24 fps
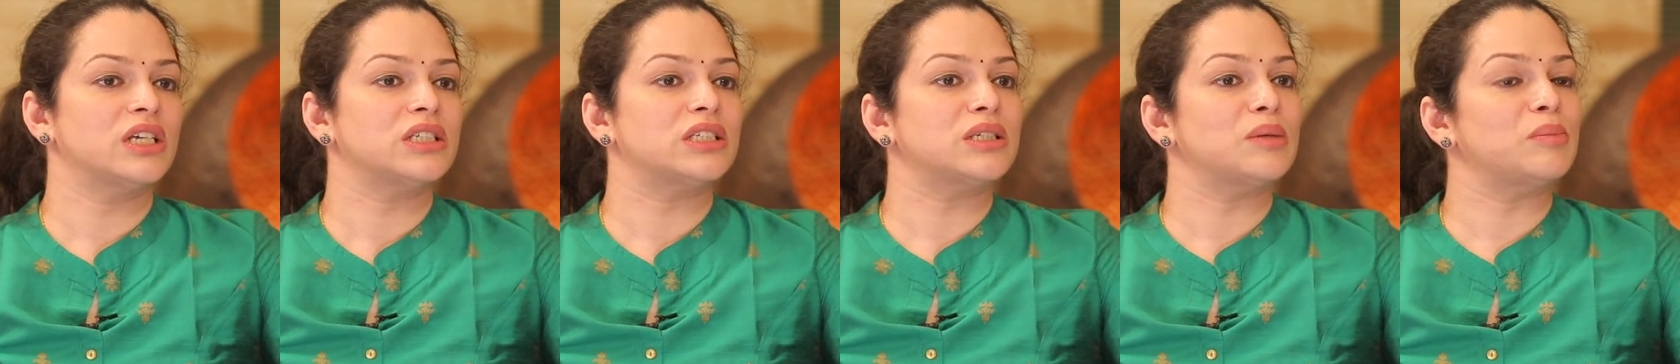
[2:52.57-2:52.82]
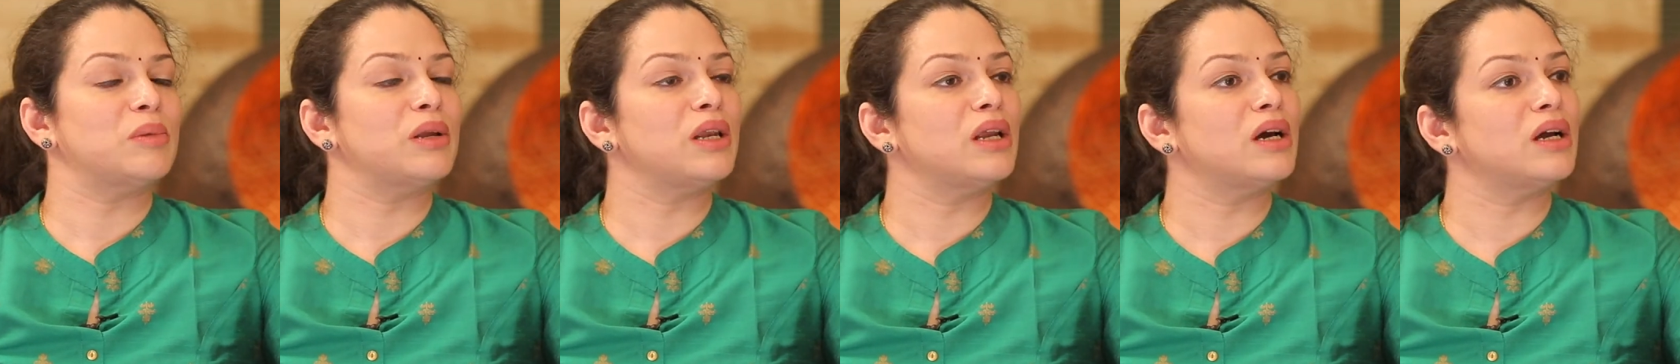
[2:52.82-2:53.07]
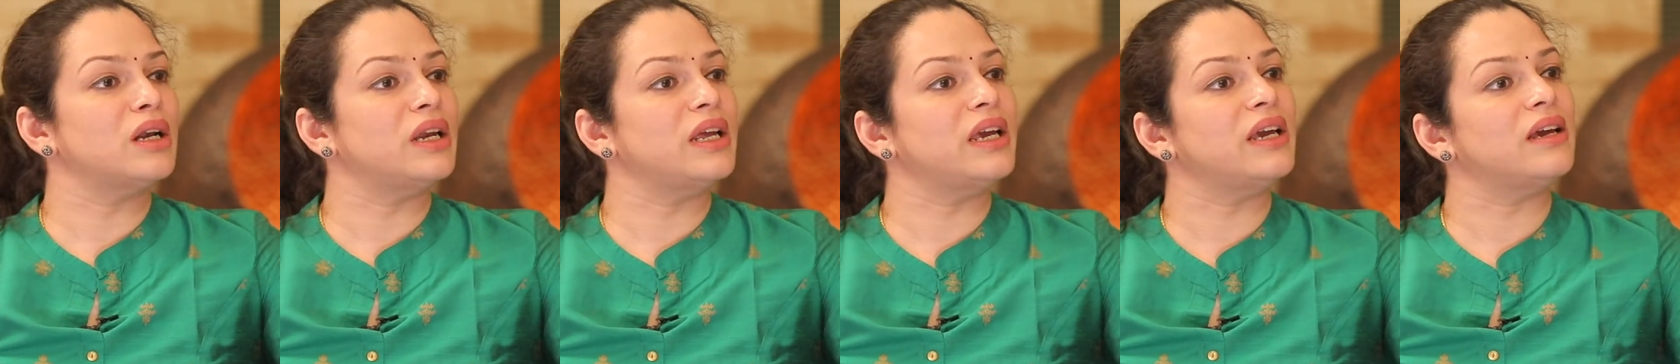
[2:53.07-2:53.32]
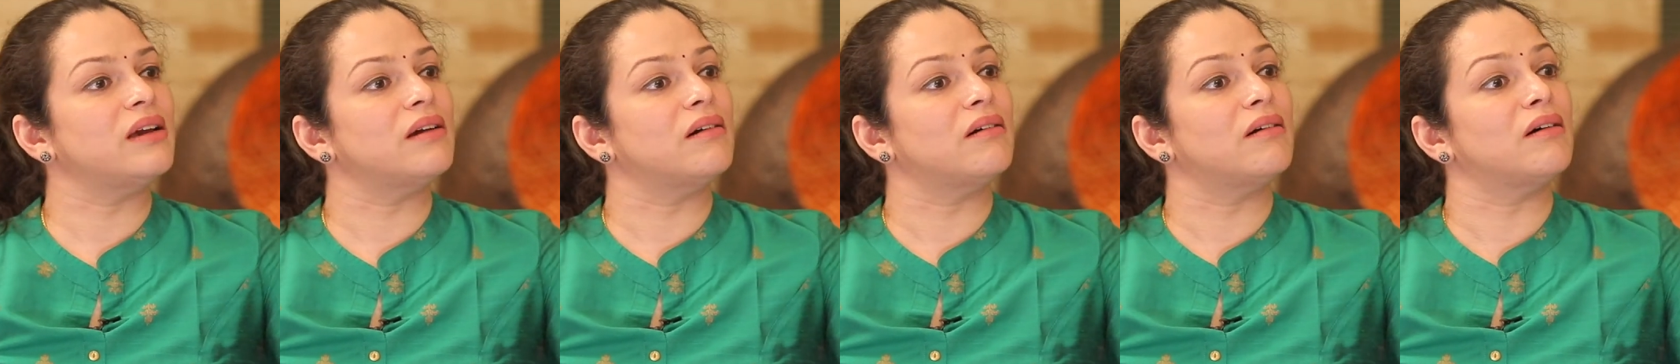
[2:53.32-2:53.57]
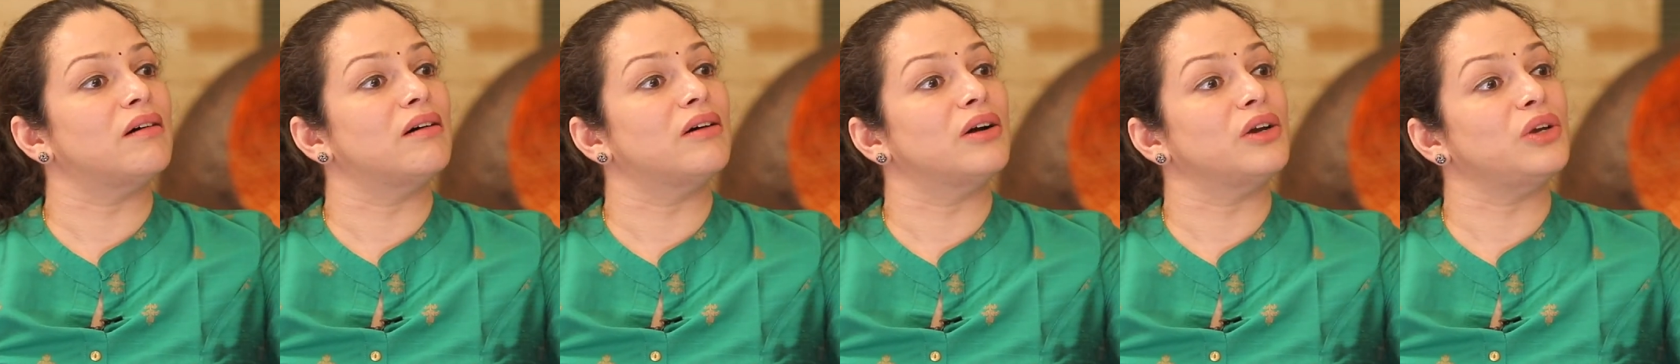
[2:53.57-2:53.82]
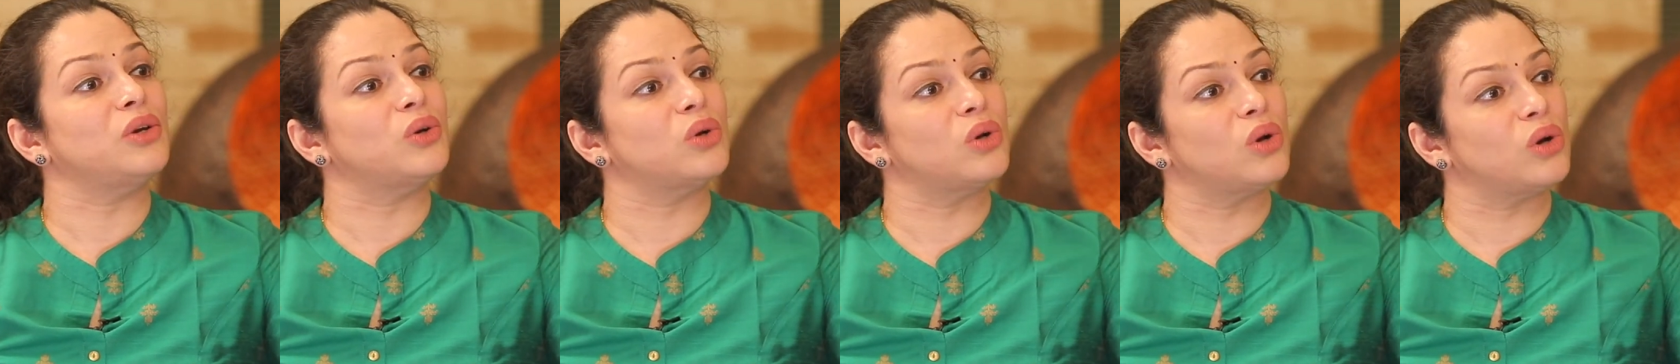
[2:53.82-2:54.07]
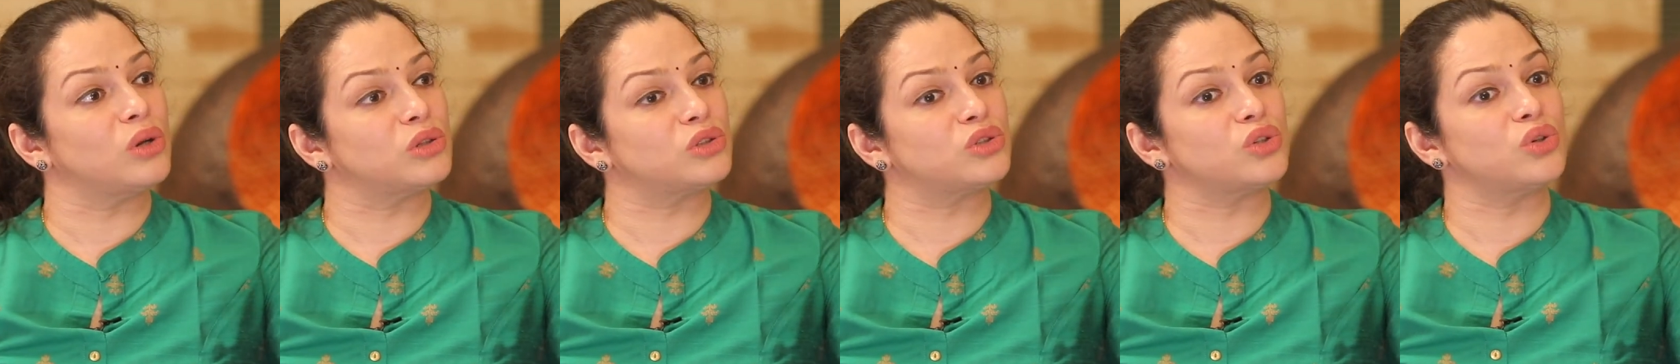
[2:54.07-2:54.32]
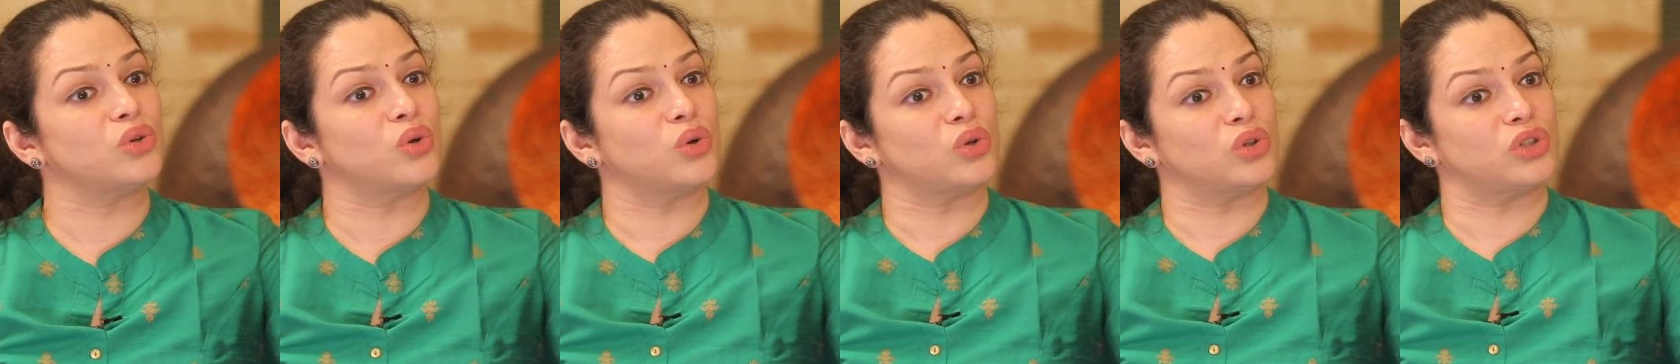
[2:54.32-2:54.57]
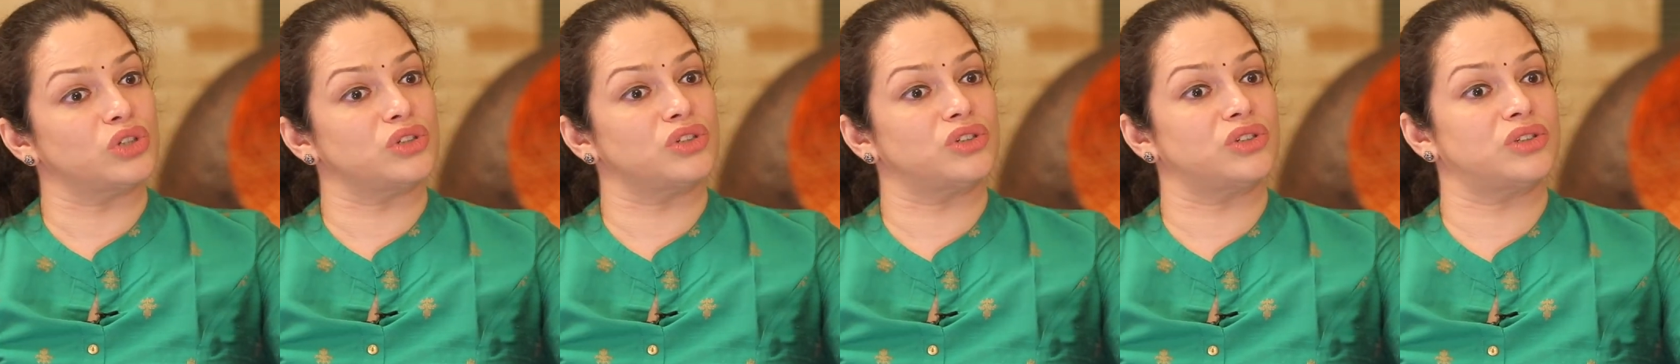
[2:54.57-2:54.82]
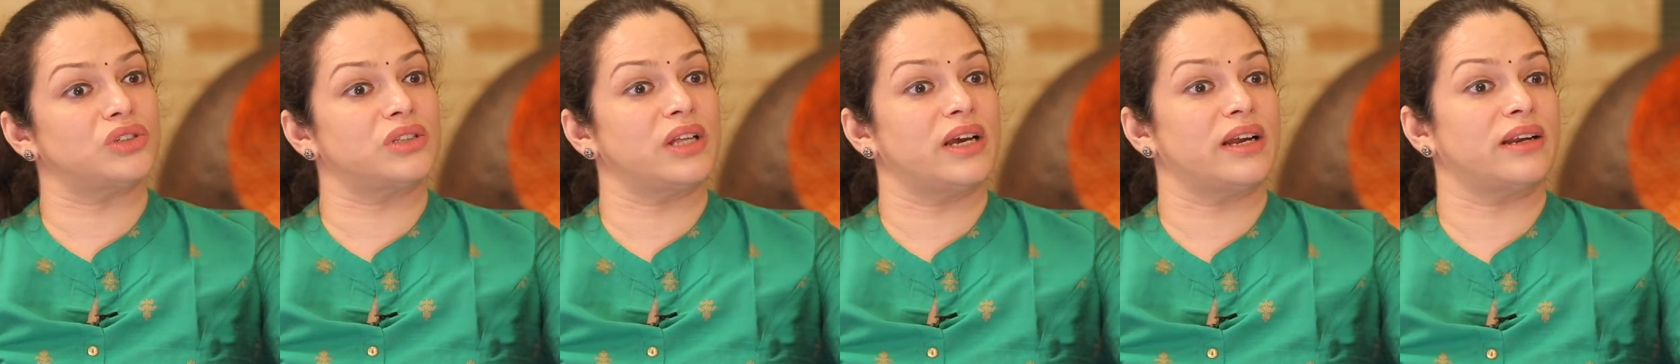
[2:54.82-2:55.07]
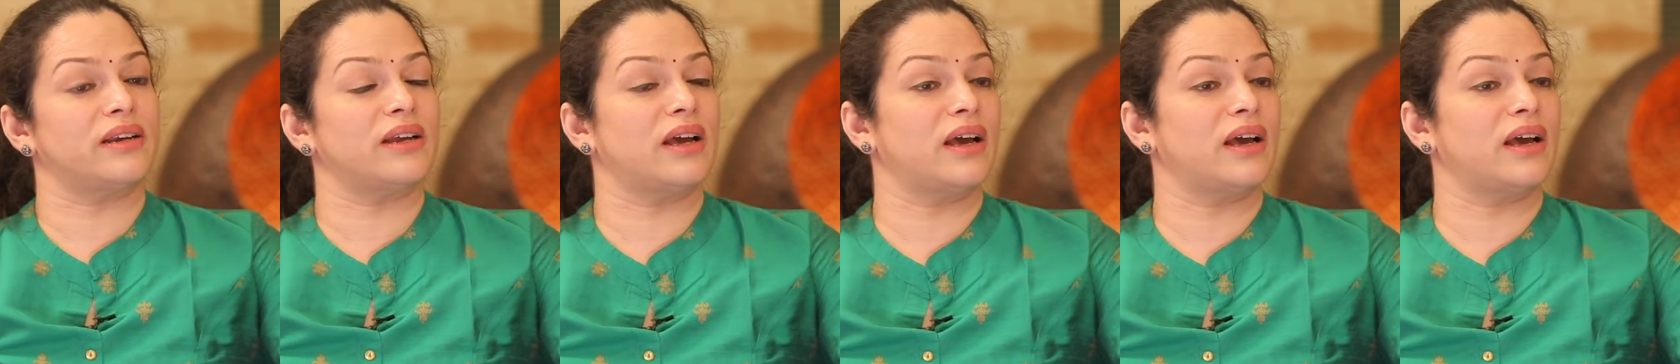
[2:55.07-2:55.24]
Similarly, you'll also notice that